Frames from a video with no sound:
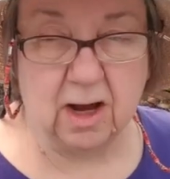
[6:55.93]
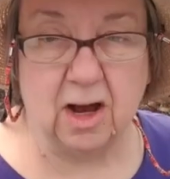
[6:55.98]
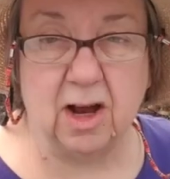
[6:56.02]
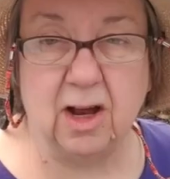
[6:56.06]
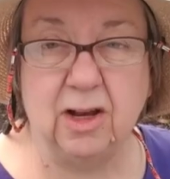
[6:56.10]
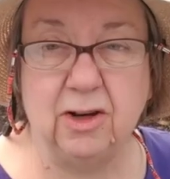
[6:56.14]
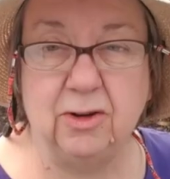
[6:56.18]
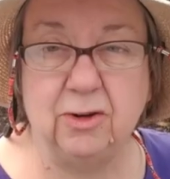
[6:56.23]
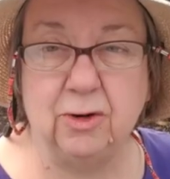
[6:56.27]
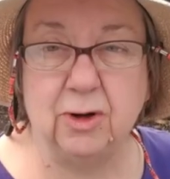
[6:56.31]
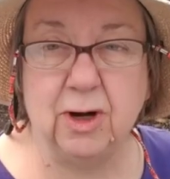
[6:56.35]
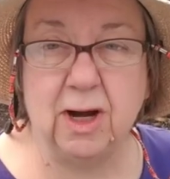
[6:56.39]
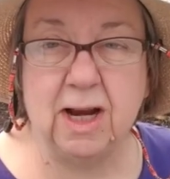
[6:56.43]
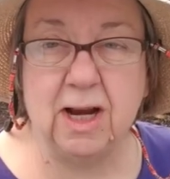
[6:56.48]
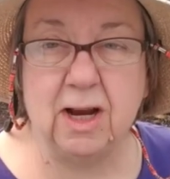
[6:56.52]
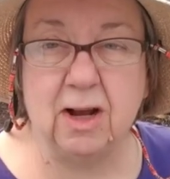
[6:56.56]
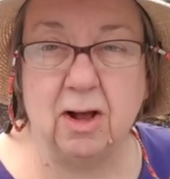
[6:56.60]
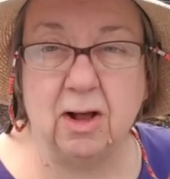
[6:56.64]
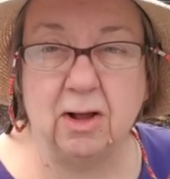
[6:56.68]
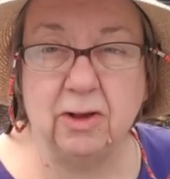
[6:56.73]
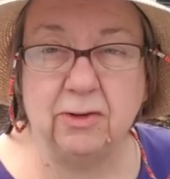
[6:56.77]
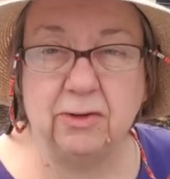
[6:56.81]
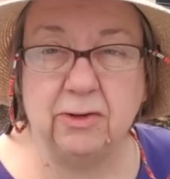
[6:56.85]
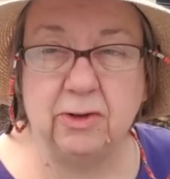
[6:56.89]
a tray
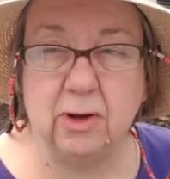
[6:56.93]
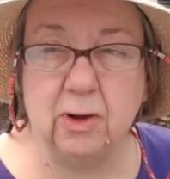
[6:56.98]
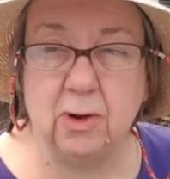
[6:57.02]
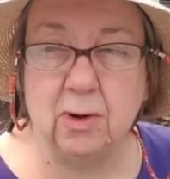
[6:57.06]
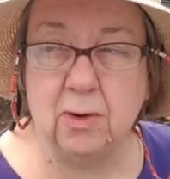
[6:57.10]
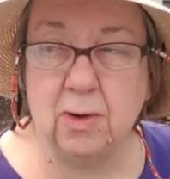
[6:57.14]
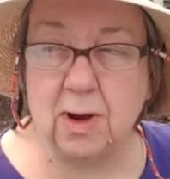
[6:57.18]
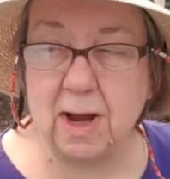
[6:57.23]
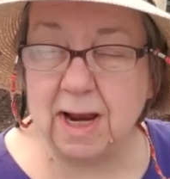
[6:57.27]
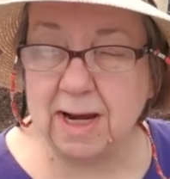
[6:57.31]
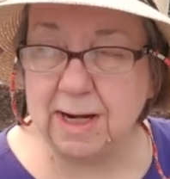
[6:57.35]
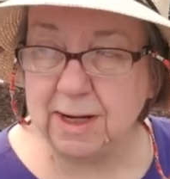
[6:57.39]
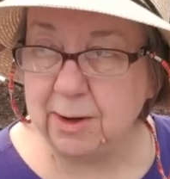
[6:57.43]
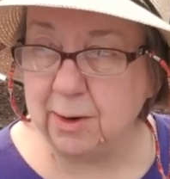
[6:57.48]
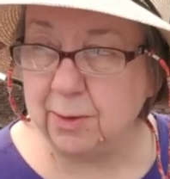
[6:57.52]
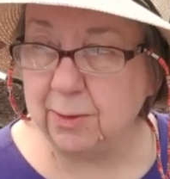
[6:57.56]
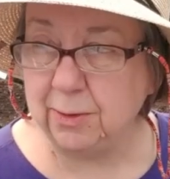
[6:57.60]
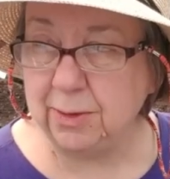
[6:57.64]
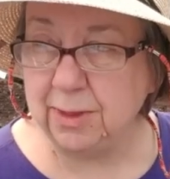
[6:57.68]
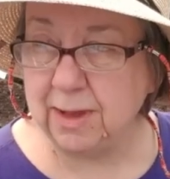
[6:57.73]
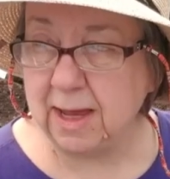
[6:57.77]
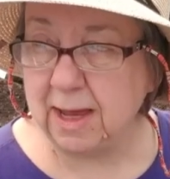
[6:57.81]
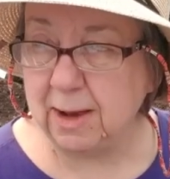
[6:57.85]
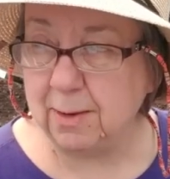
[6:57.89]
also. I
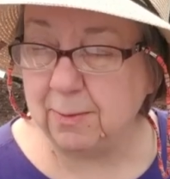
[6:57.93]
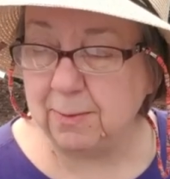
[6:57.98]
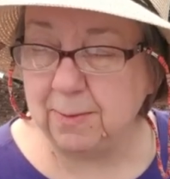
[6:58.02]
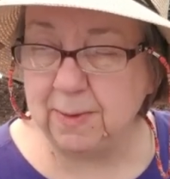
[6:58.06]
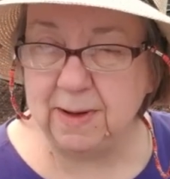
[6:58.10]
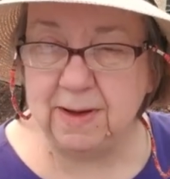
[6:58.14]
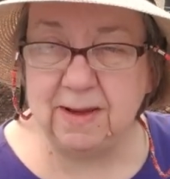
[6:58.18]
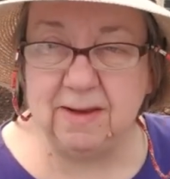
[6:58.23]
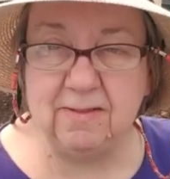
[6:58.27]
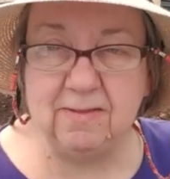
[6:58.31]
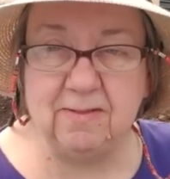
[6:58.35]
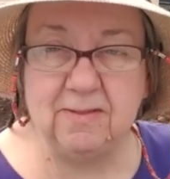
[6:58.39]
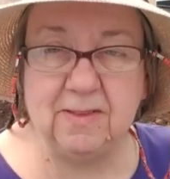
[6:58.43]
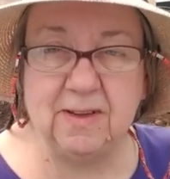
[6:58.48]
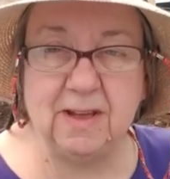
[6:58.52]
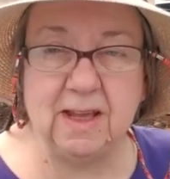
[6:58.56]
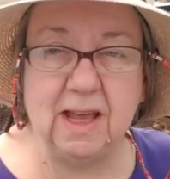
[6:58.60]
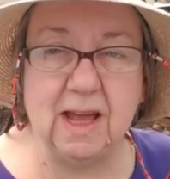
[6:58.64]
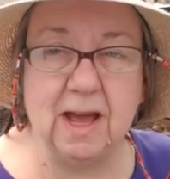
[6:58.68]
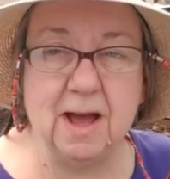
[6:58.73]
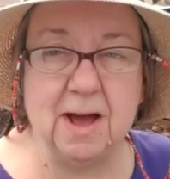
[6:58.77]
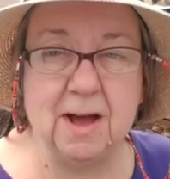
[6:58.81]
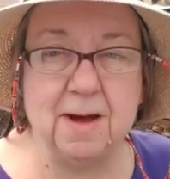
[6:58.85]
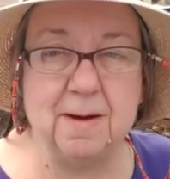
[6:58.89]
know that we've
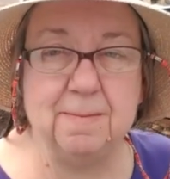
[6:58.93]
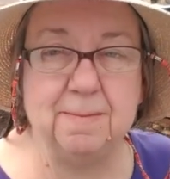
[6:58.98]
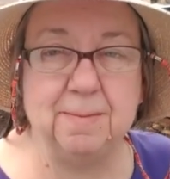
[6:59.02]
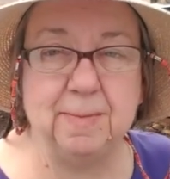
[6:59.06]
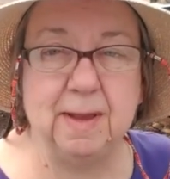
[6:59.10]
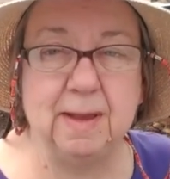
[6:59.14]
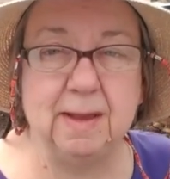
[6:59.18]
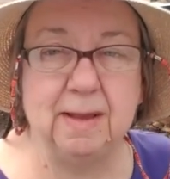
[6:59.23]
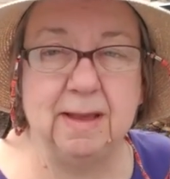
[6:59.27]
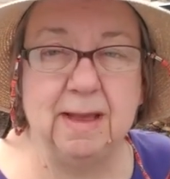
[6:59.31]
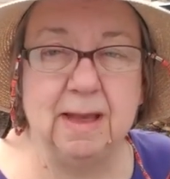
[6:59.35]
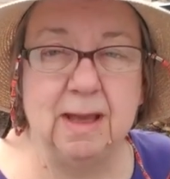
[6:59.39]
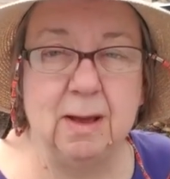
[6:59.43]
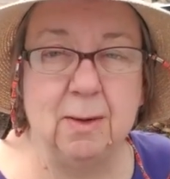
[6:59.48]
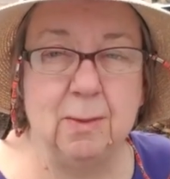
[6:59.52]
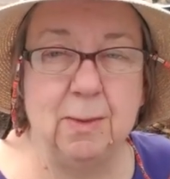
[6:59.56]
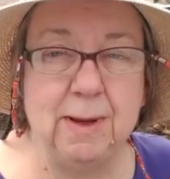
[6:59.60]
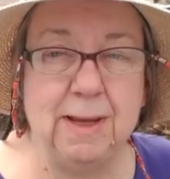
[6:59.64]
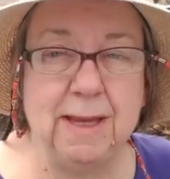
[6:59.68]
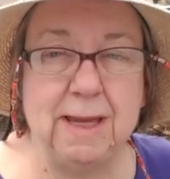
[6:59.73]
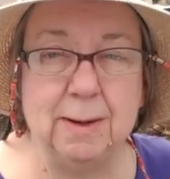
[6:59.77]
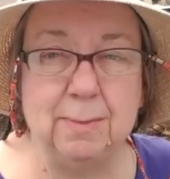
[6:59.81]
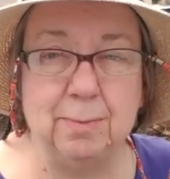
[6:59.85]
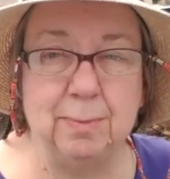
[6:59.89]

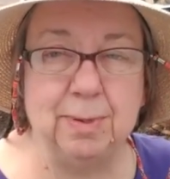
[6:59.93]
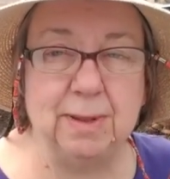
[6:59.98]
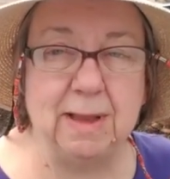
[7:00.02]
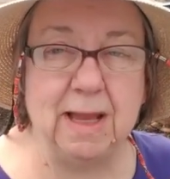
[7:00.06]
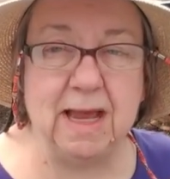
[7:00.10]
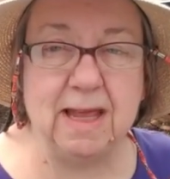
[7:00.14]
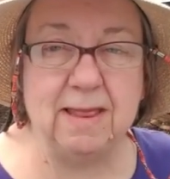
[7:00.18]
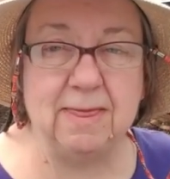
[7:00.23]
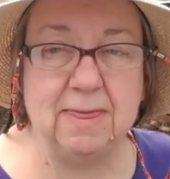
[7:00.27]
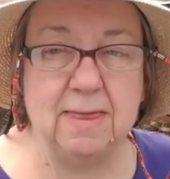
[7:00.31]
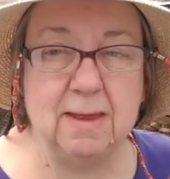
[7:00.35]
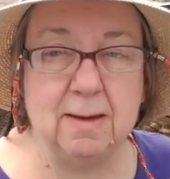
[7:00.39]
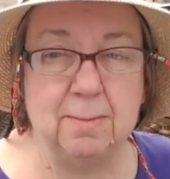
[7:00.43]
we can plant